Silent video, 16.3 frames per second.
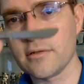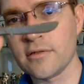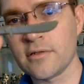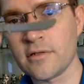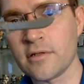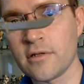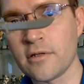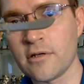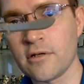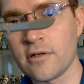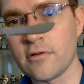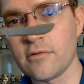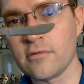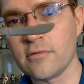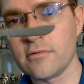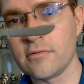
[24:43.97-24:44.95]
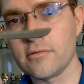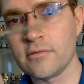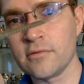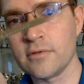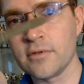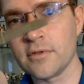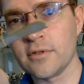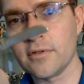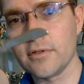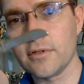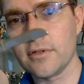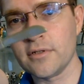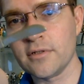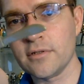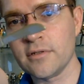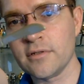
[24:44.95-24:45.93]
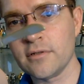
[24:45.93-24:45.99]
So
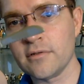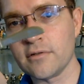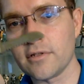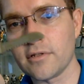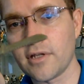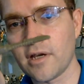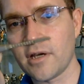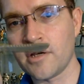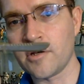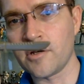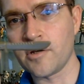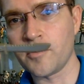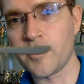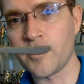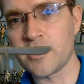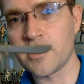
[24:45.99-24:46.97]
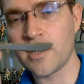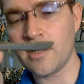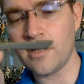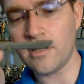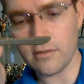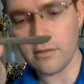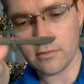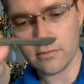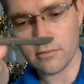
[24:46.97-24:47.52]
looks like a machete.